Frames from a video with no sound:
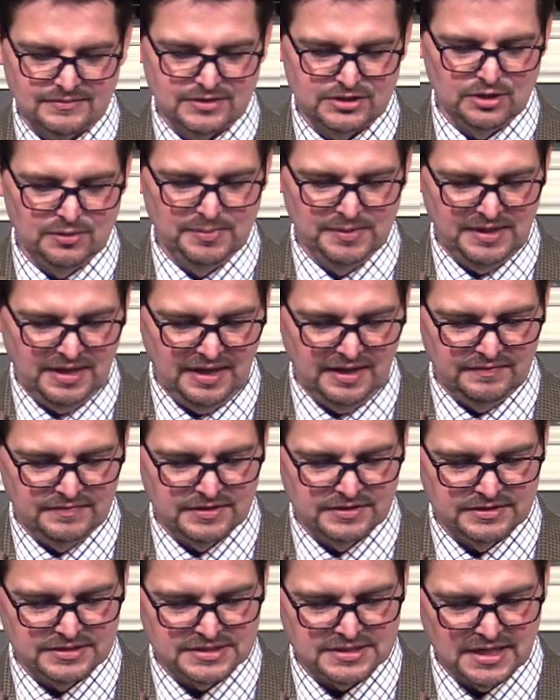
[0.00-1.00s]
what your
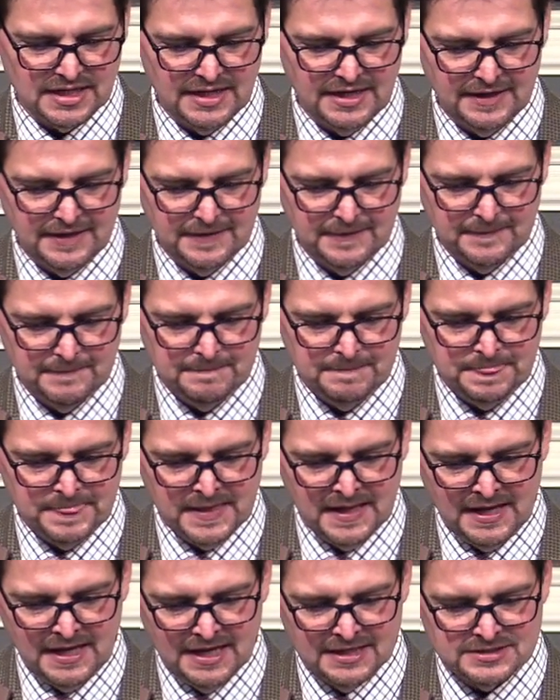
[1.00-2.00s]
behavior is like.
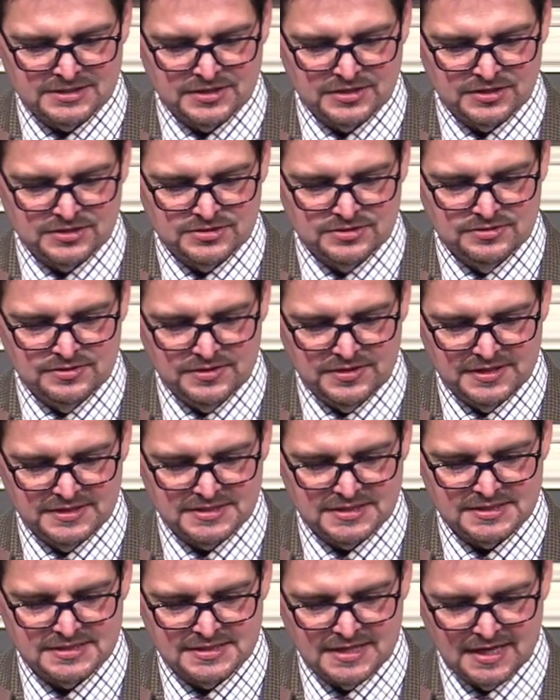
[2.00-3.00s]
And so the truth
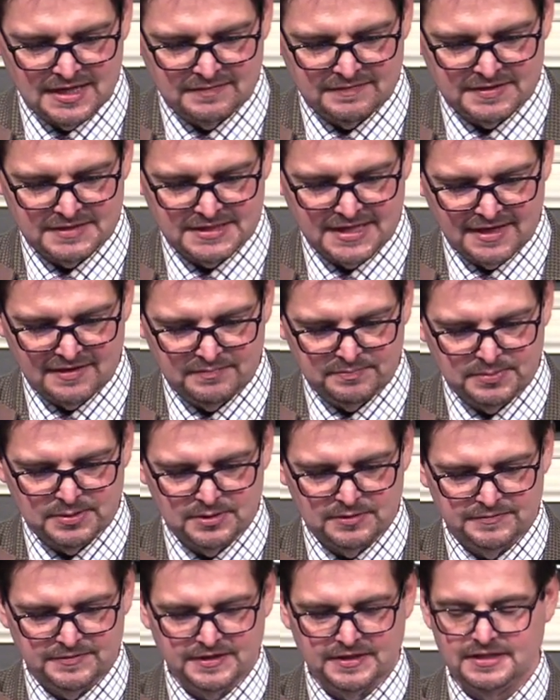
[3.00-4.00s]
is is none of us have
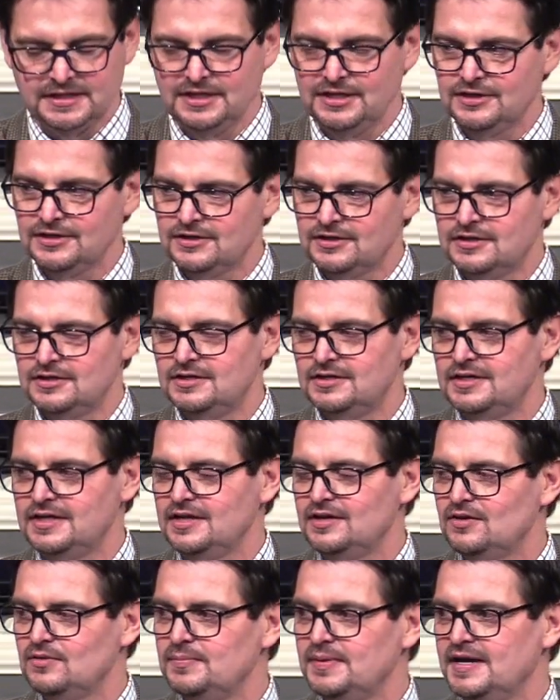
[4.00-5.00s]
perfectly heard
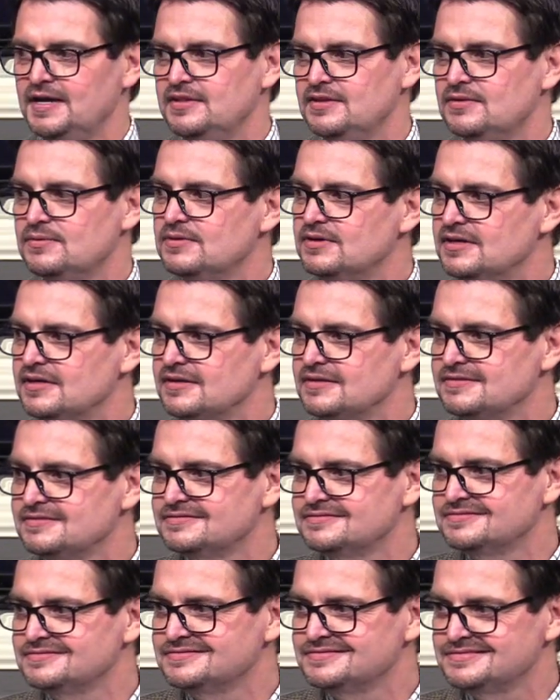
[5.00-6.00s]
and obeyed the word,
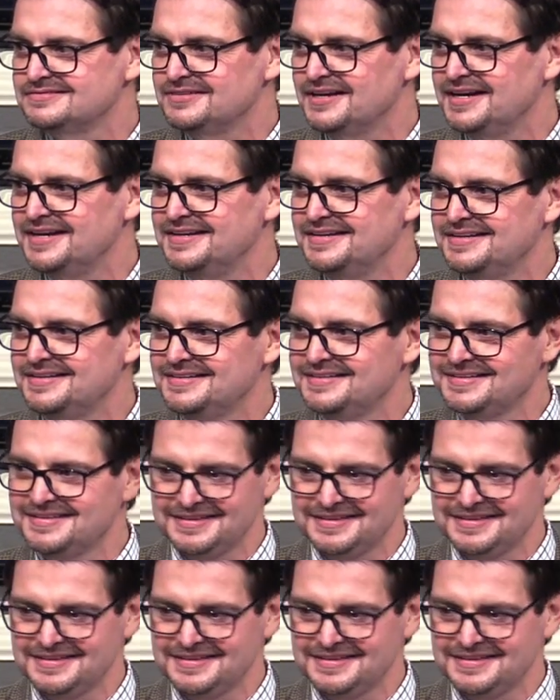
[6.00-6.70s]
right?